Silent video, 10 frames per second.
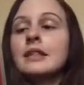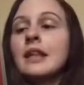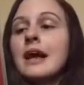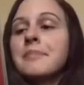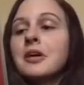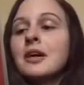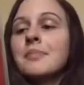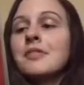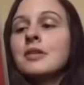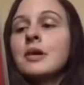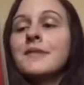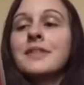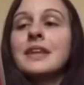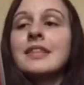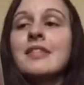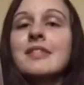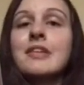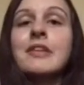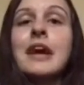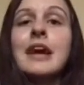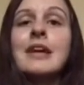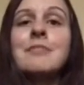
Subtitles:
laptop, so hopefully this is okay.